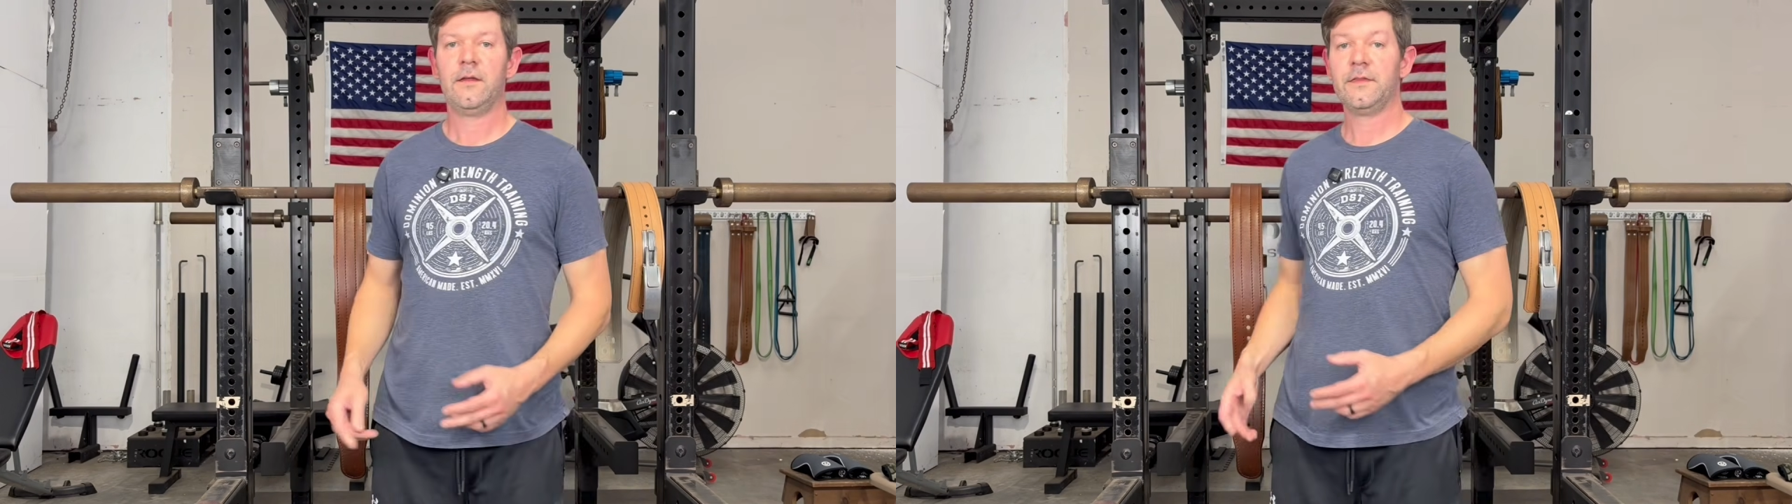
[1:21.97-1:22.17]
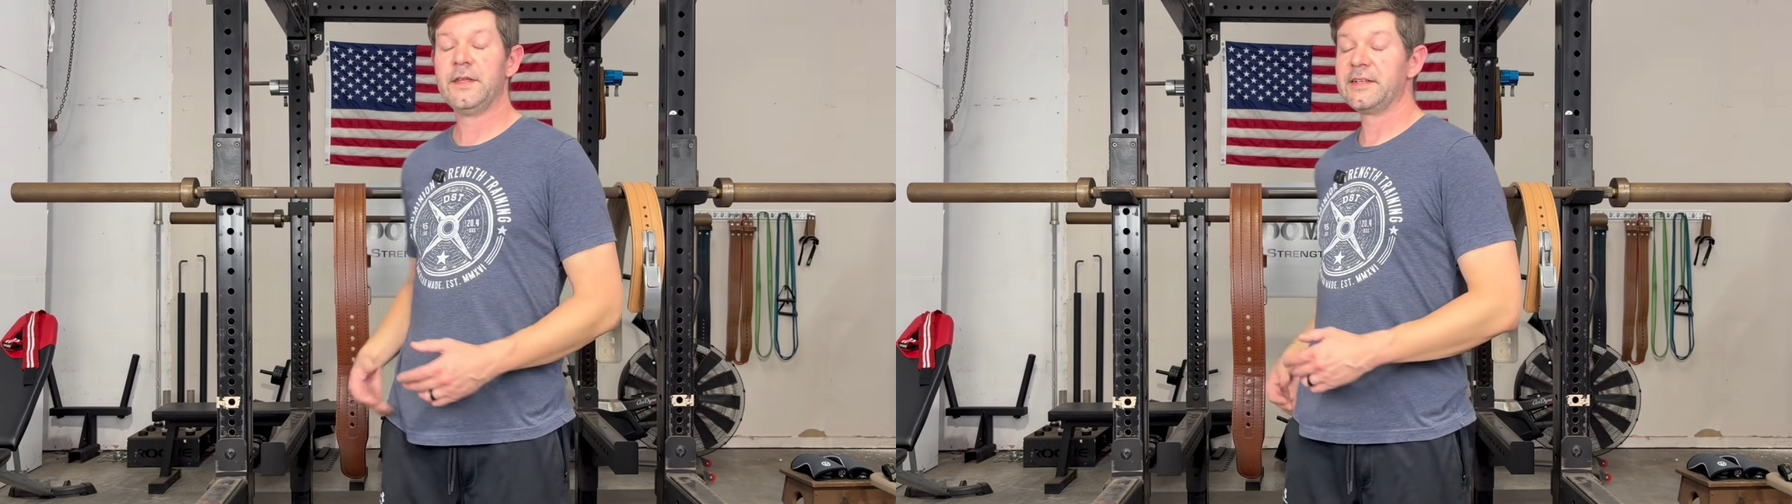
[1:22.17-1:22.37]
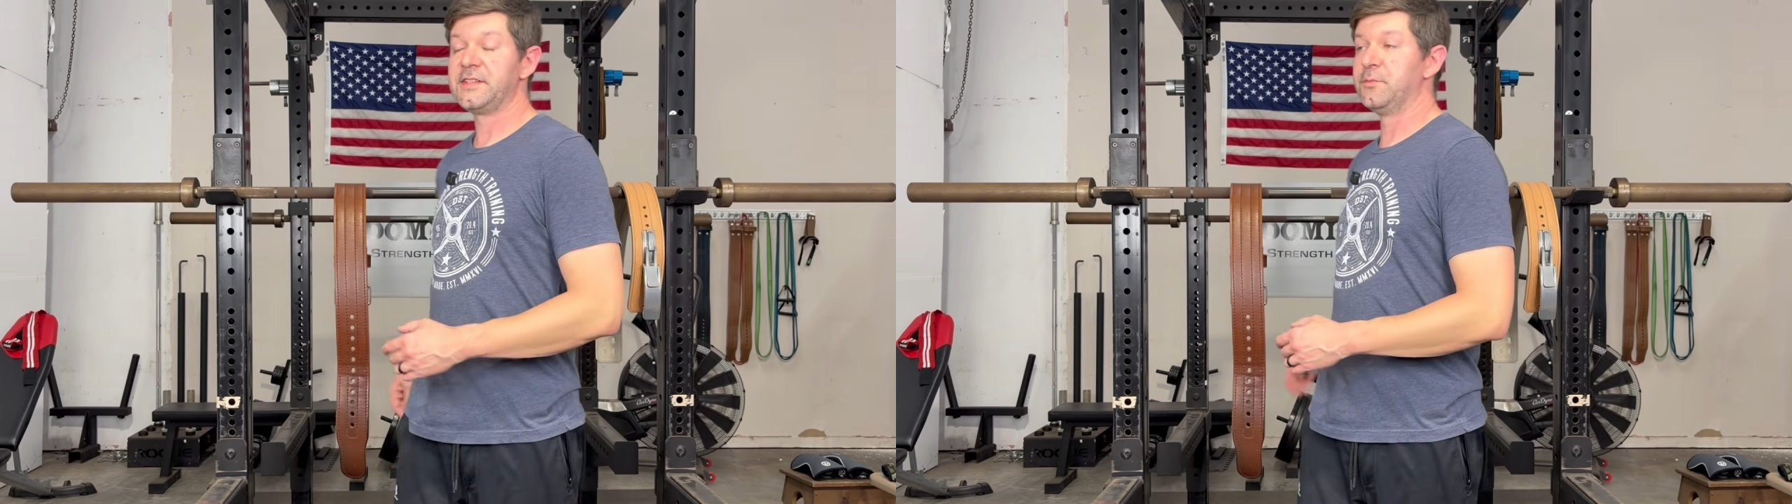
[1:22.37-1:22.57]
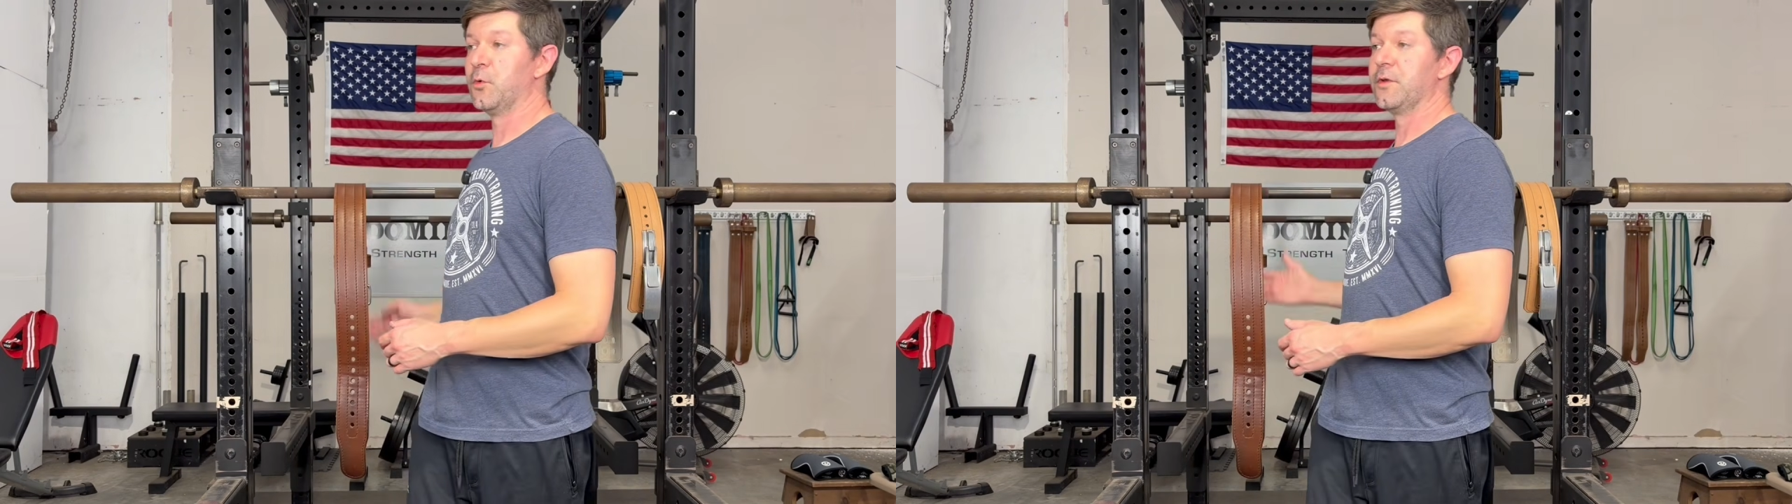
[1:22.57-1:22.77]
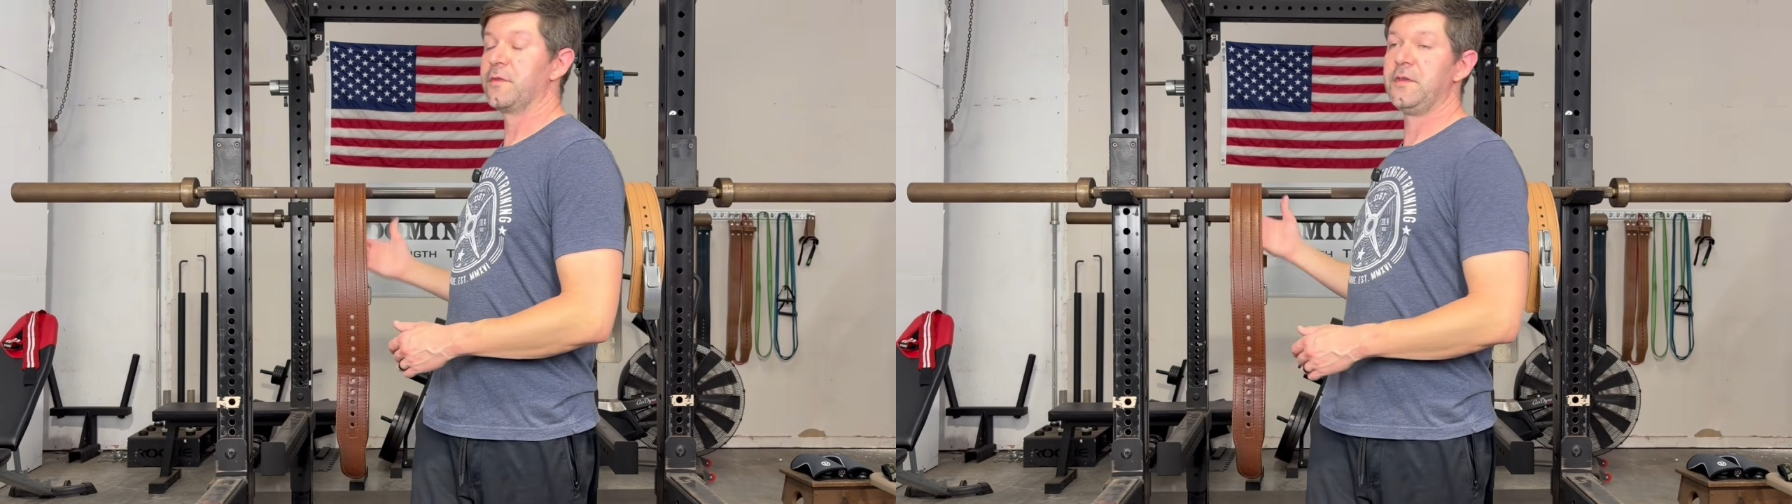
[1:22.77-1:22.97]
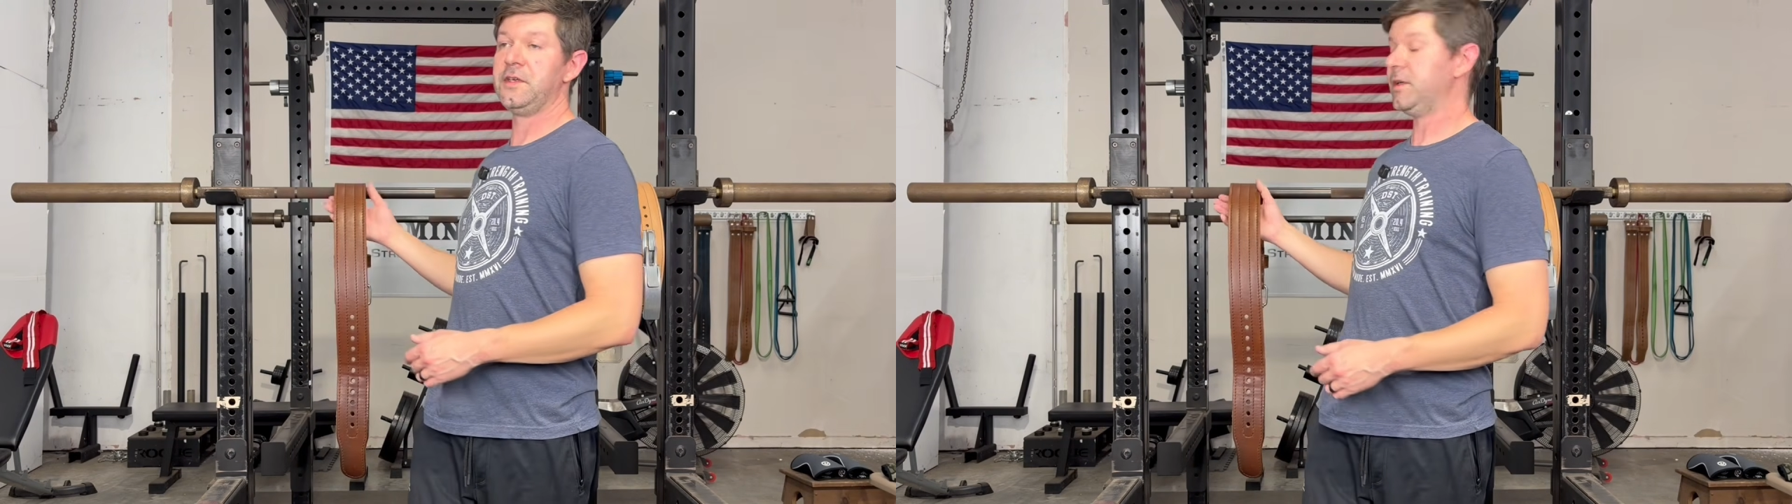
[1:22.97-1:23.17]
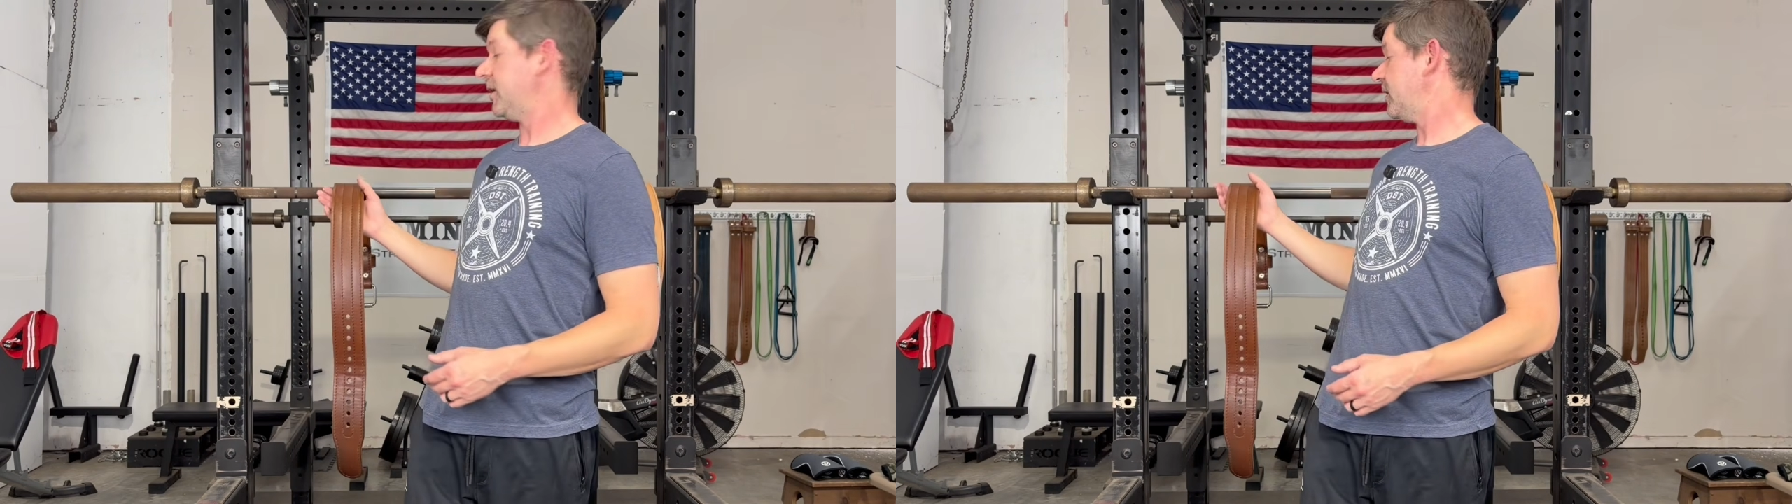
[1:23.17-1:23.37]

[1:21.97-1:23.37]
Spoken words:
The next important thing